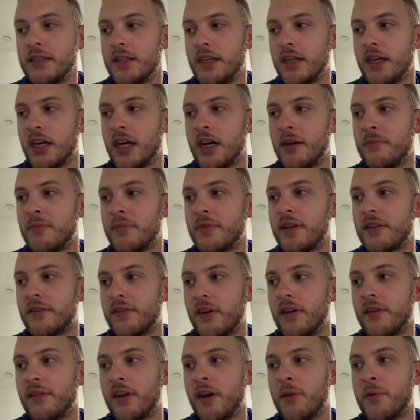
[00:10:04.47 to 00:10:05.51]

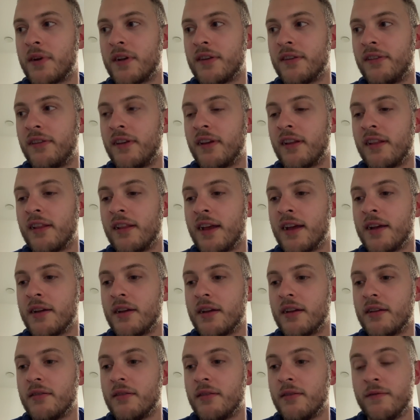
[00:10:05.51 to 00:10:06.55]
Turns out we conceded
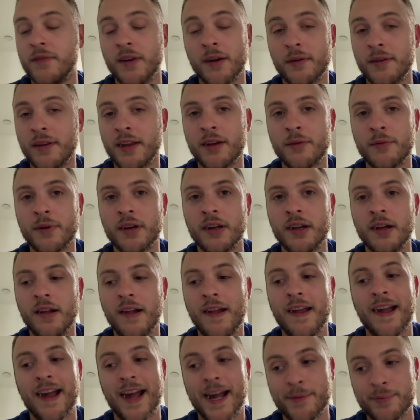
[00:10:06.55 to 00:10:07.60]
a very late winner.
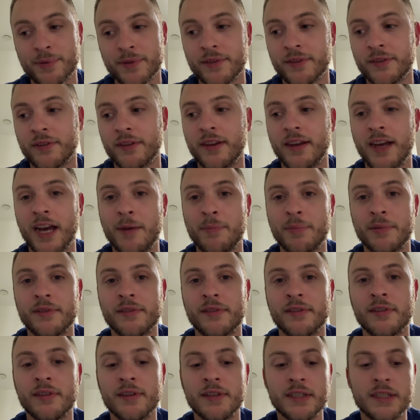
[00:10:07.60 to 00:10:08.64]
It happens. It
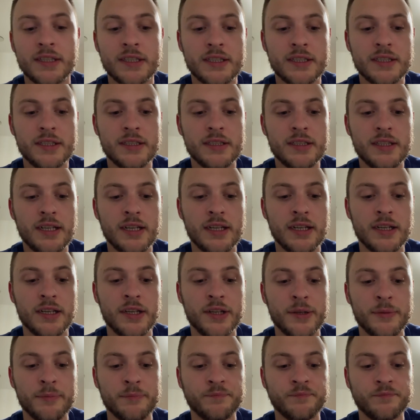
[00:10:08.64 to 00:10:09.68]
happened, you
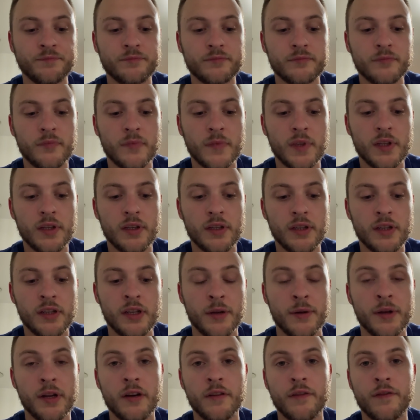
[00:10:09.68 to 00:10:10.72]
know,
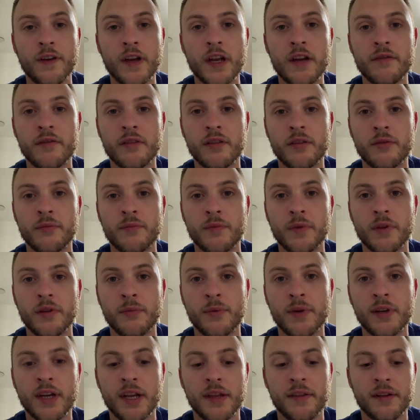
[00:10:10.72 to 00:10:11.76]
in our favour at the
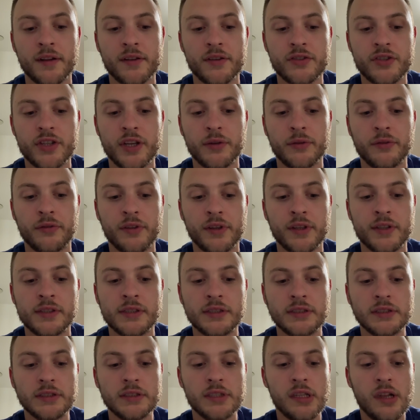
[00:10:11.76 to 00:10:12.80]
weekend against Chelsea.
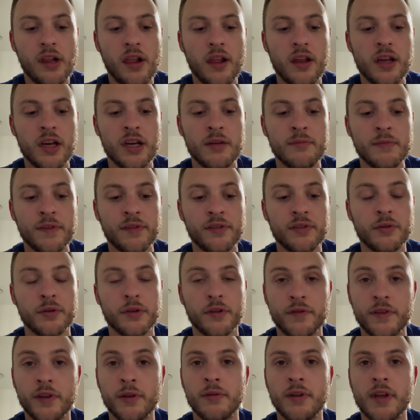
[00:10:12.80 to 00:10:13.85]
We scored a
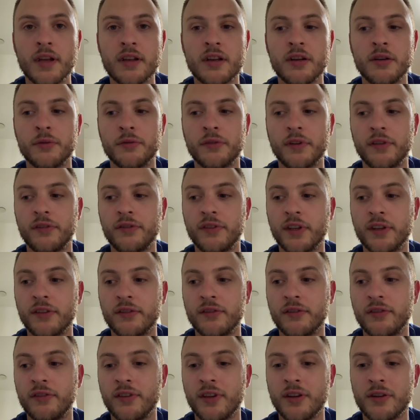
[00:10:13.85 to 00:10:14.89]
few late goals this
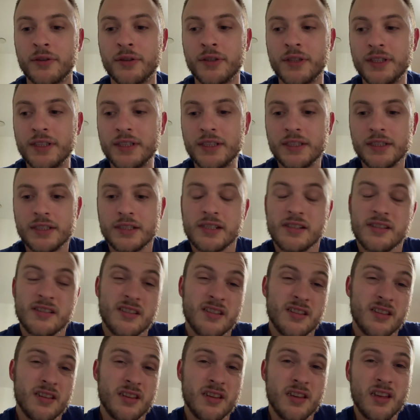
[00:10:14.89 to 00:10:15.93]
season. So,
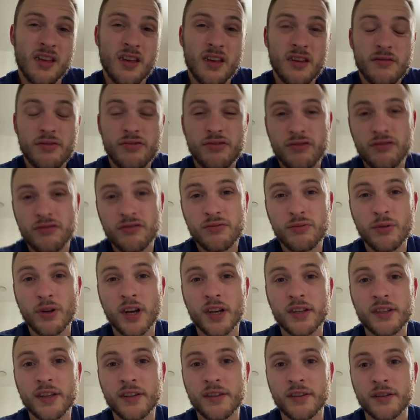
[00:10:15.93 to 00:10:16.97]
what
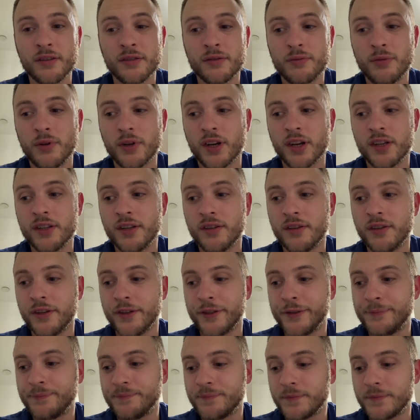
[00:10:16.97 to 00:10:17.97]
can you do? What can you do?